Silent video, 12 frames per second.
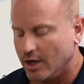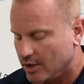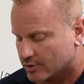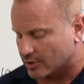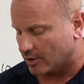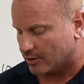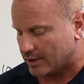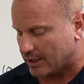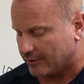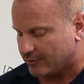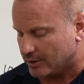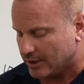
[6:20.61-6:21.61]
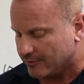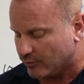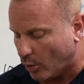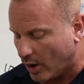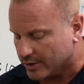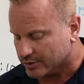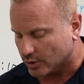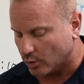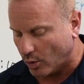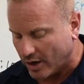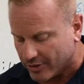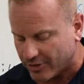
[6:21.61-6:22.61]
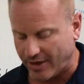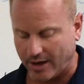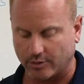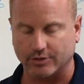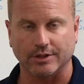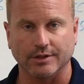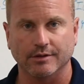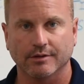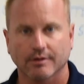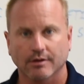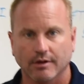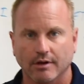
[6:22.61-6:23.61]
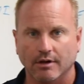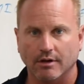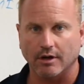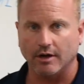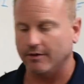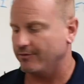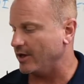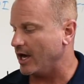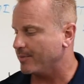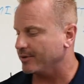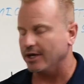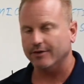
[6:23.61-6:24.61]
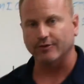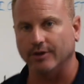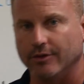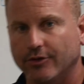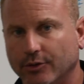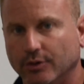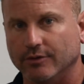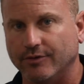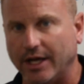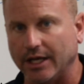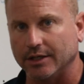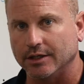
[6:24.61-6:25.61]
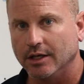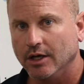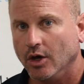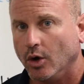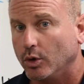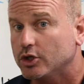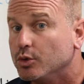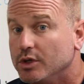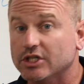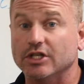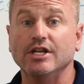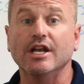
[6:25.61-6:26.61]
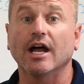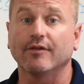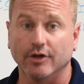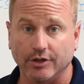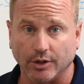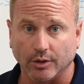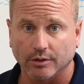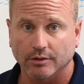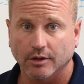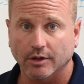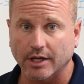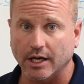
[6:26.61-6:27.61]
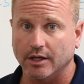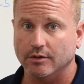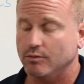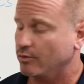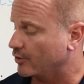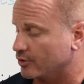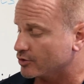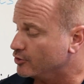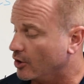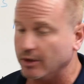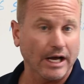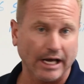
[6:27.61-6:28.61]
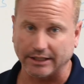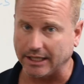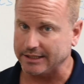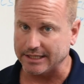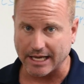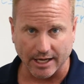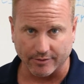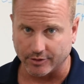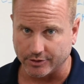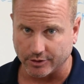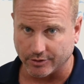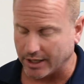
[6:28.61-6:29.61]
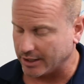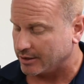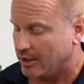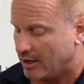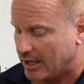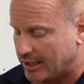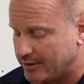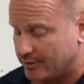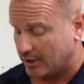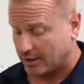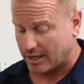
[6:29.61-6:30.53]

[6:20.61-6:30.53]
So if you give 1 to 1,000 of the epinephrine through a vein, which we should never do, okay? There's no guideline to ever do that. And